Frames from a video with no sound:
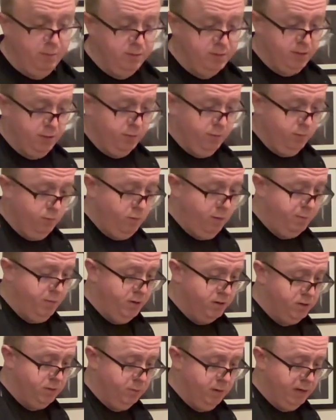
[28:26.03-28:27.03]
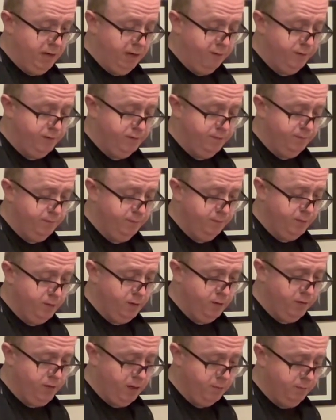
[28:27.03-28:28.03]
so one person on my left,
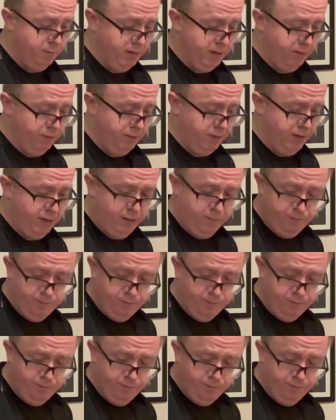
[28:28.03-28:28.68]
thumb here and here,